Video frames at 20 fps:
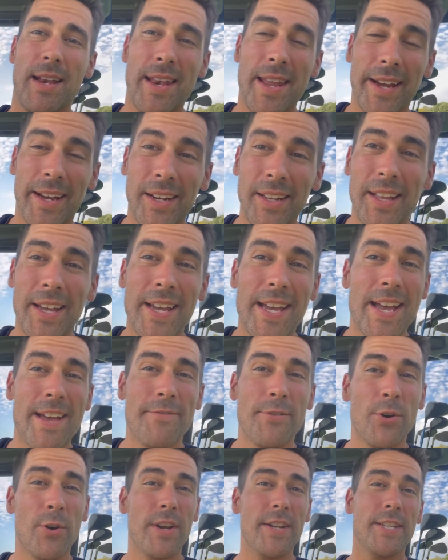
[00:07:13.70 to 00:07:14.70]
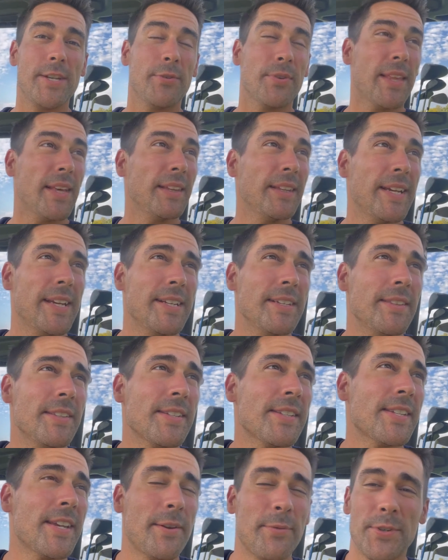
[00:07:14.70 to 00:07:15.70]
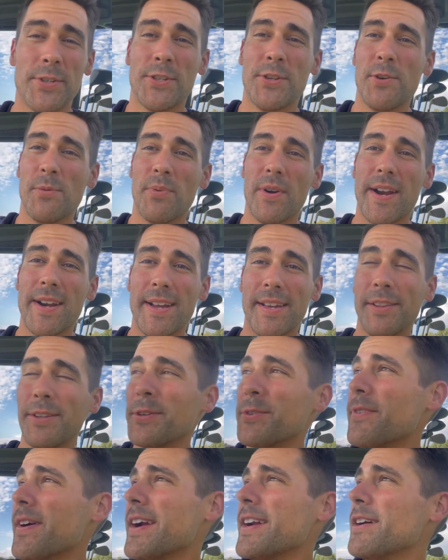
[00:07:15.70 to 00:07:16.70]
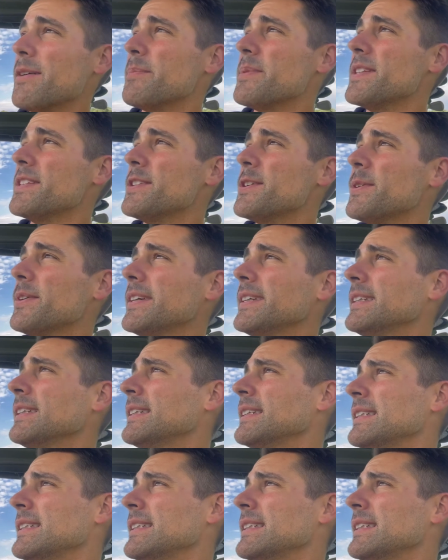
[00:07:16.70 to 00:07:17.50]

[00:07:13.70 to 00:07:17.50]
Not gonna lie, I have no idea where that landed. The sun was too bright and I looked right up into it.